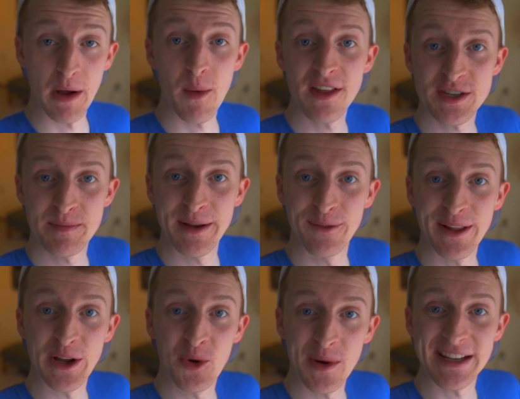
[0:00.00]
But I want this to be a
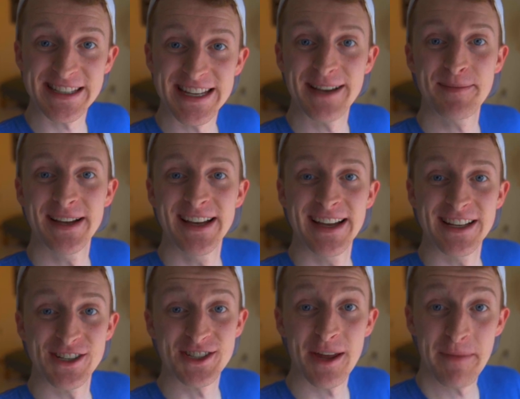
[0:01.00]
really quick tip,
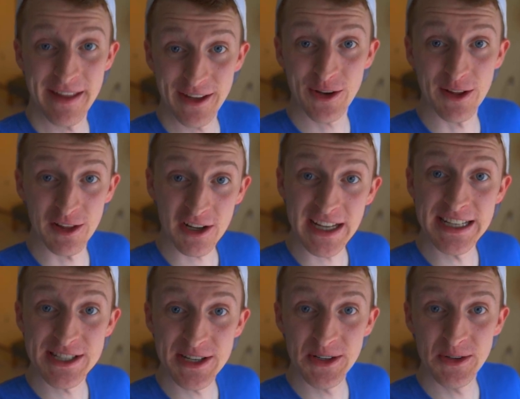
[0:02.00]
just something that you can look
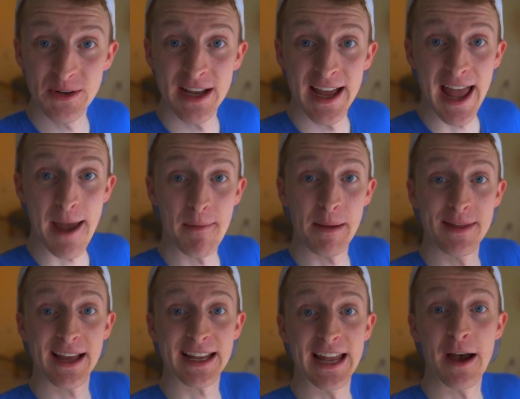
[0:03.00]
into, and maybe
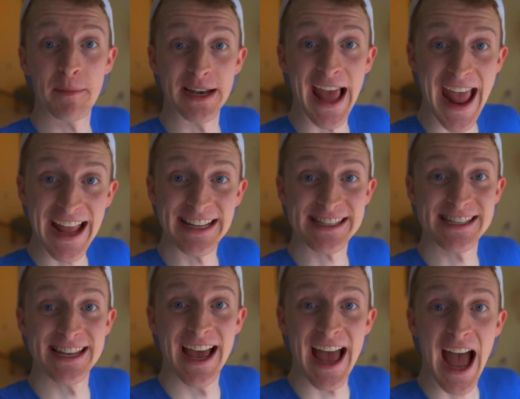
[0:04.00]
that can help
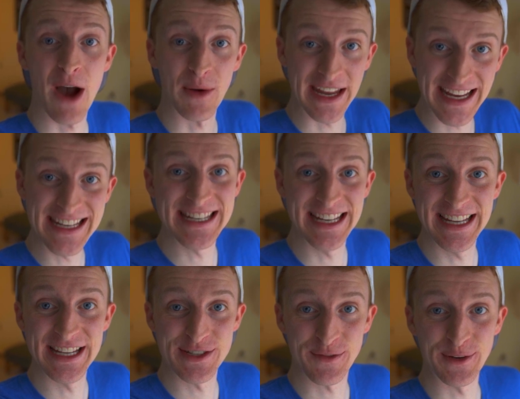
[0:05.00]
enhance how easy it
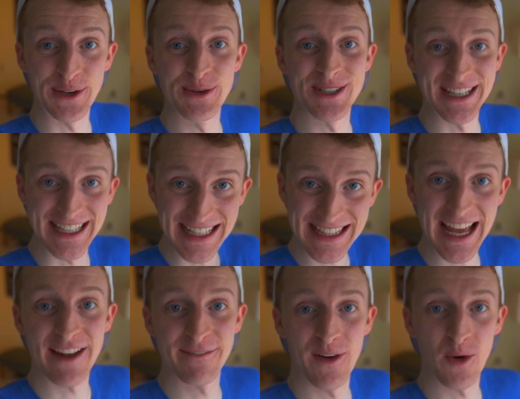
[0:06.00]
is for you to get
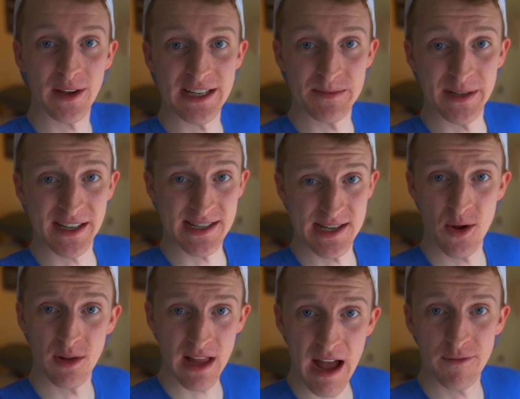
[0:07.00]
that focus, because I
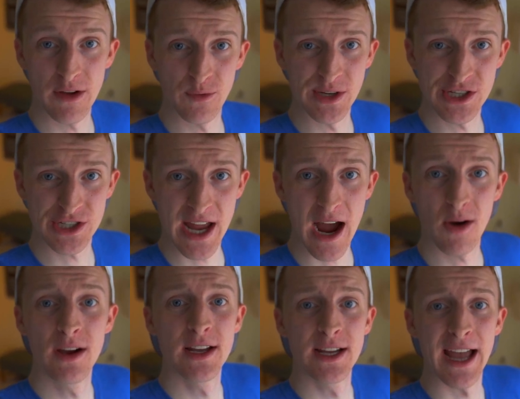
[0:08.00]
know a lot of you have reached
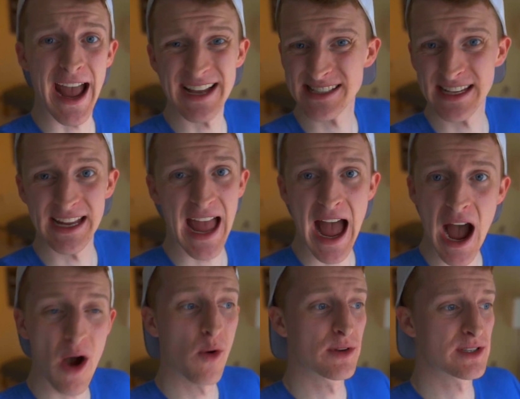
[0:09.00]
out asking
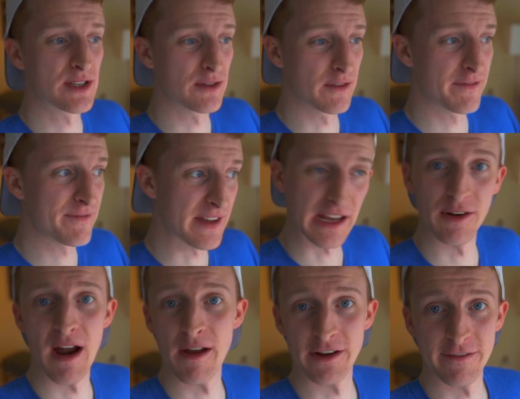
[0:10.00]
how to
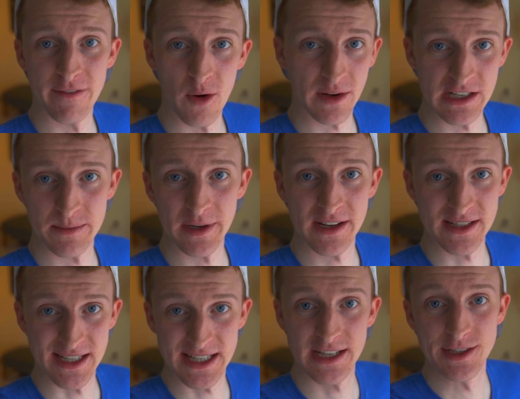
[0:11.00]
figure out your focus because
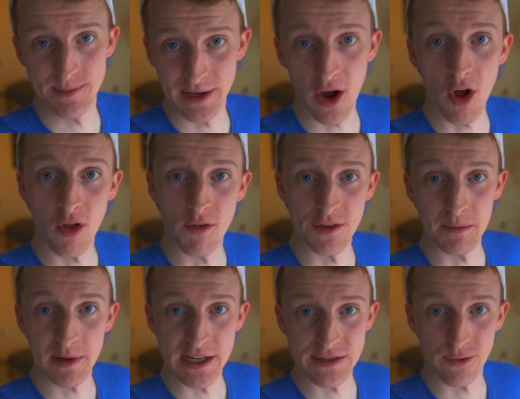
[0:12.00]
it seems to be all over the
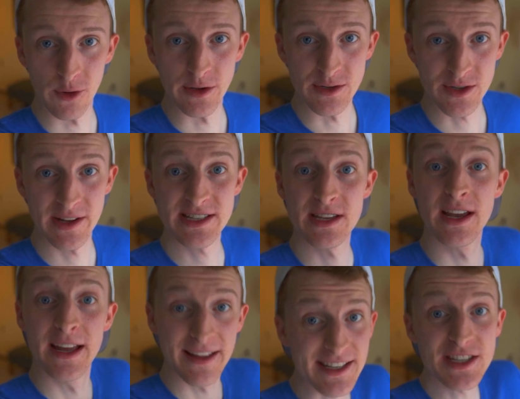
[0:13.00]
place for you. So
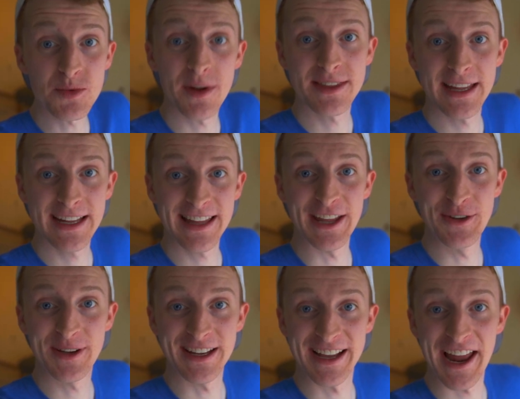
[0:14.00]
this is one thing that
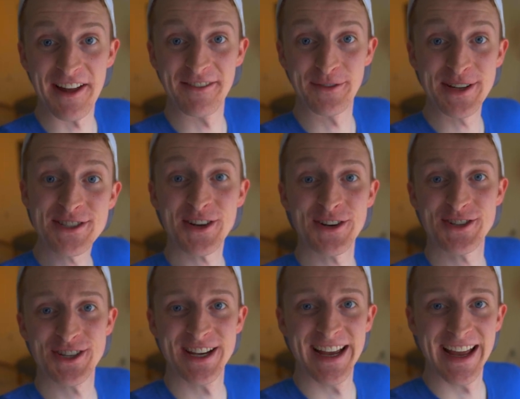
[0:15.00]
you can kind of
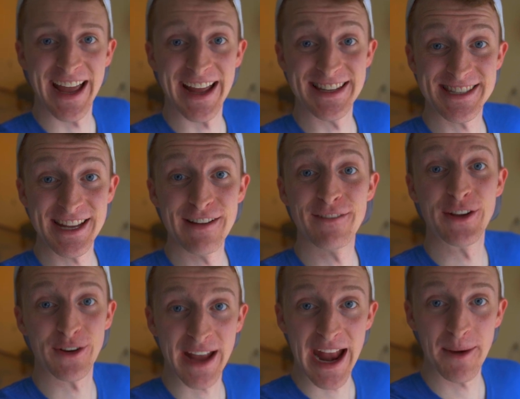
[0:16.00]
research and see if
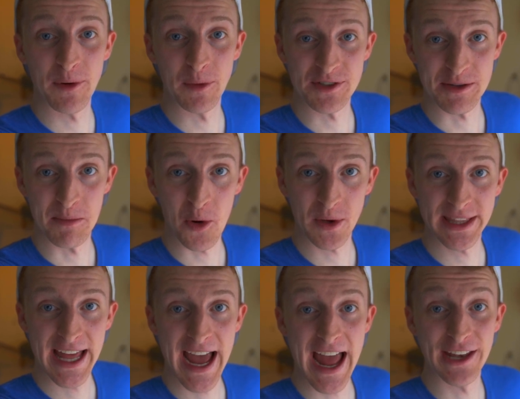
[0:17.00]
your camera will
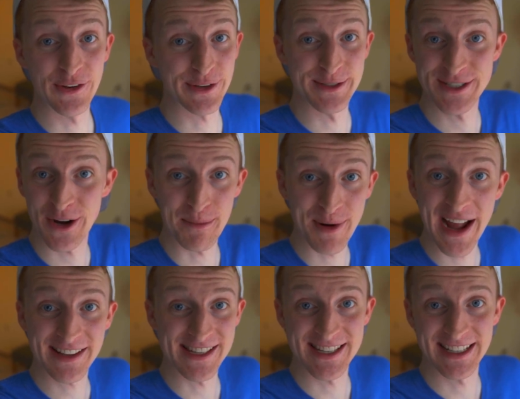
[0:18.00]
support that, and you can start
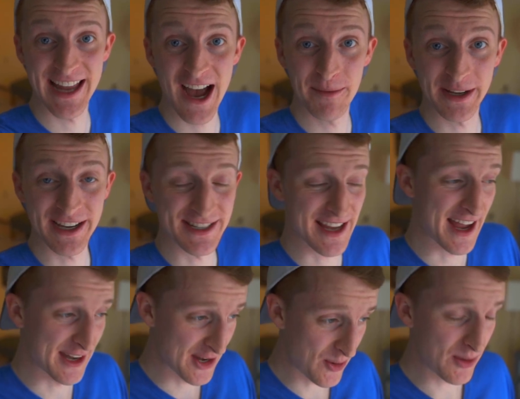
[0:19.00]
practicing now, because
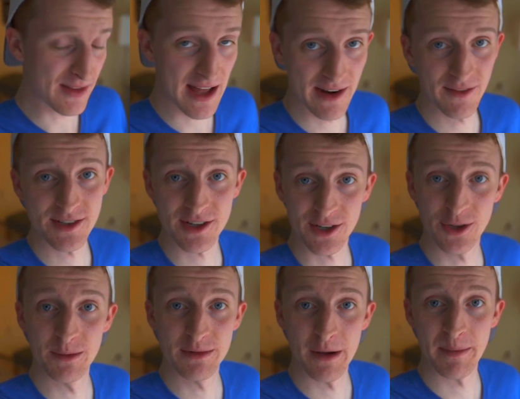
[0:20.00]
I know a lot of us are
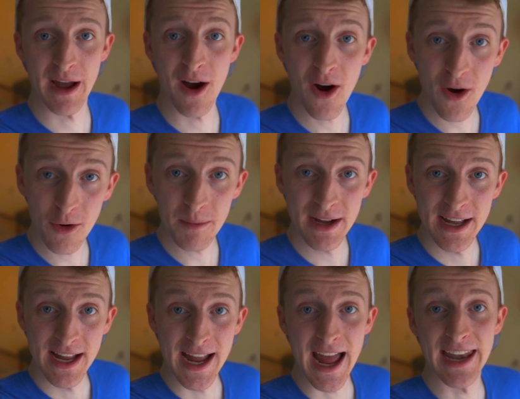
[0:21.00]
cooped up at home
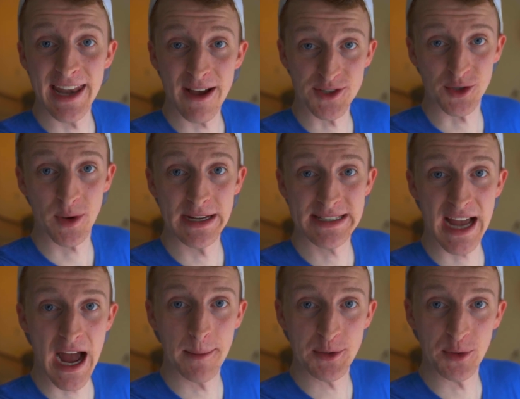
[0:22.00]
and now is a great
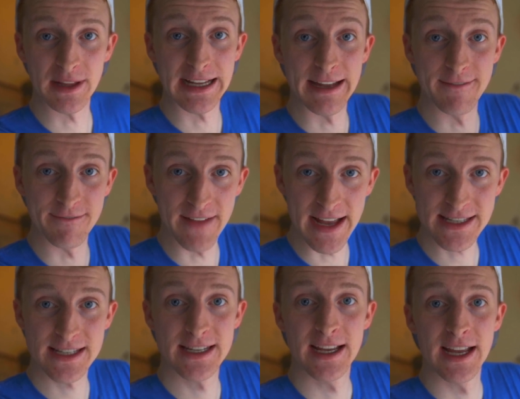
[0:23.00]
time to really
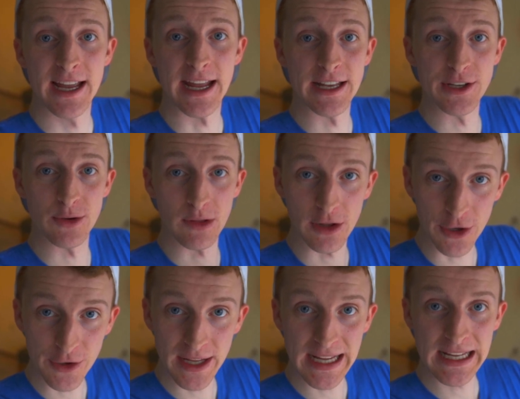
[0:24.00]
invest in your
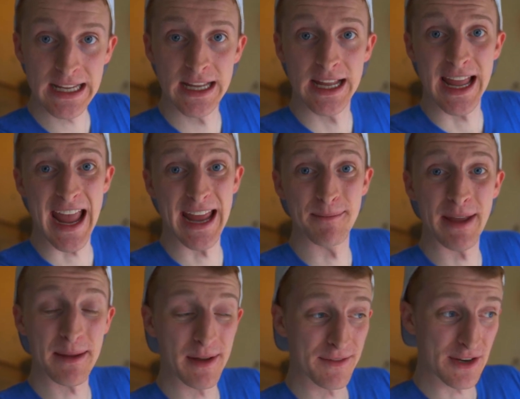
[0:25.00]
learning. And
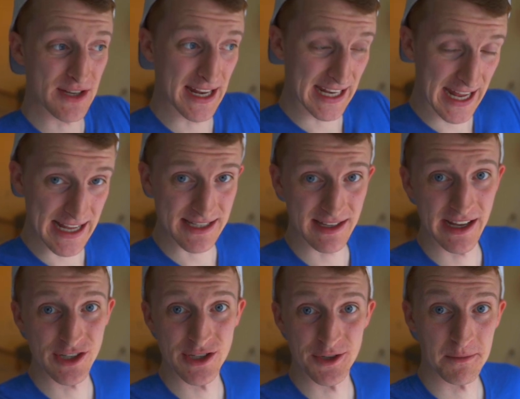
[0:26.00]
maybe if there's any
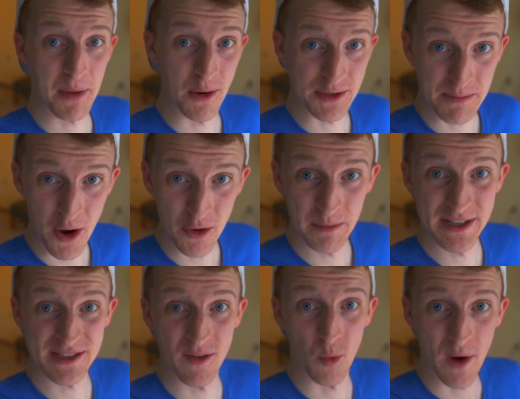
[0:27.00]
cancellations or
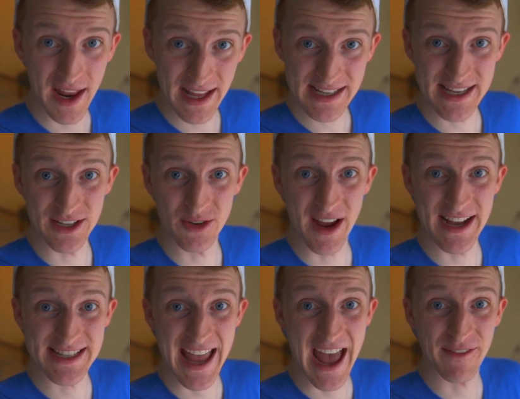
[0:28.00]
postponements of weddings that you
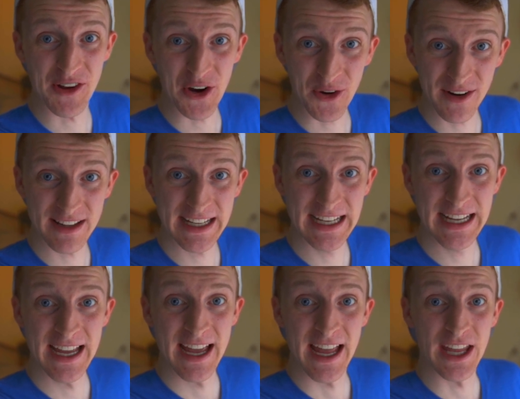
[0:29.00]
guys have
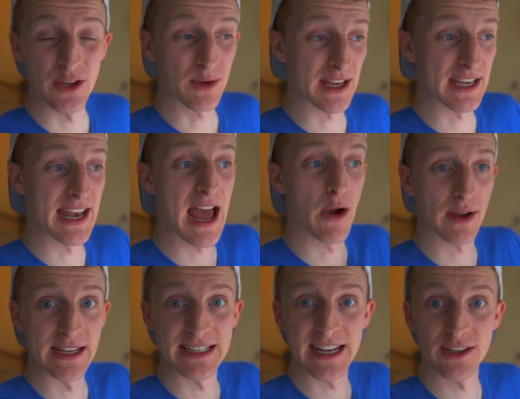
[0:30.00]
currently, you can now
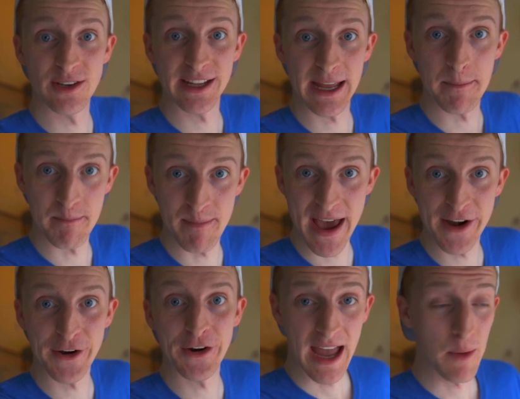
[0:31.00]
continue to get
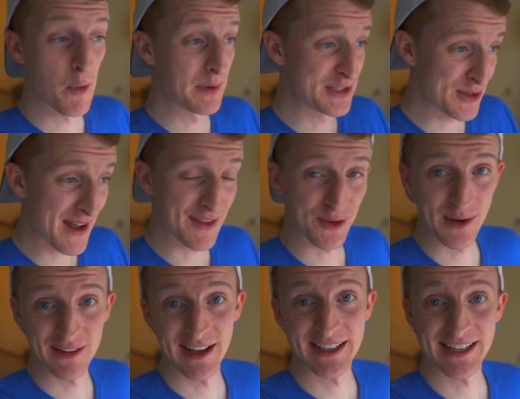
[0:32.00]
better. And when we do have the
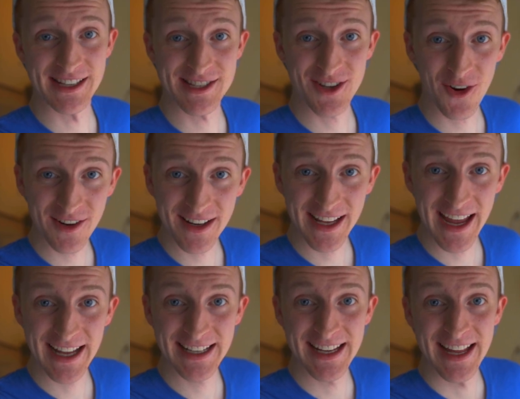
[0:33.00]
green light to get started
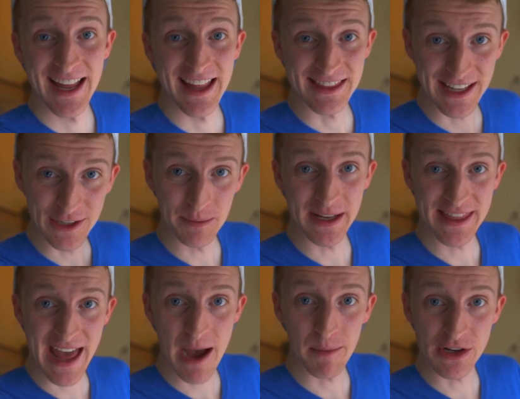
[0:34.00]
again, then you'll be
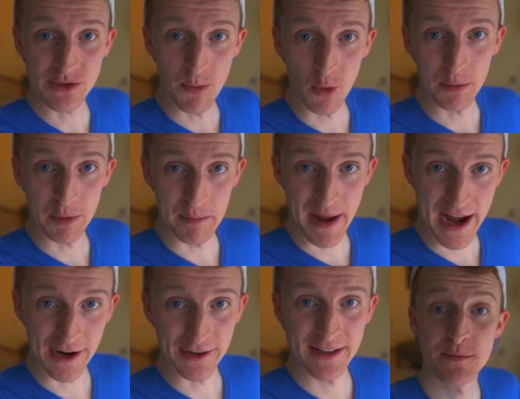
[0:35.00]
that much more
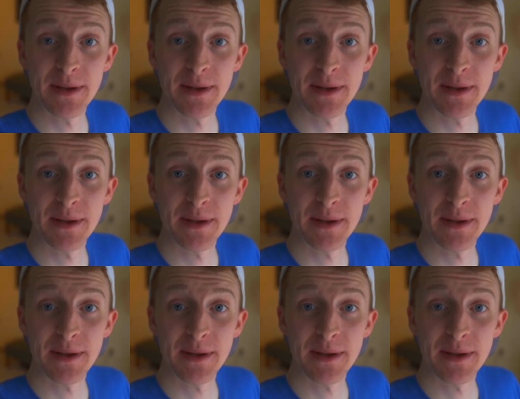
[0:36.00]
prepared.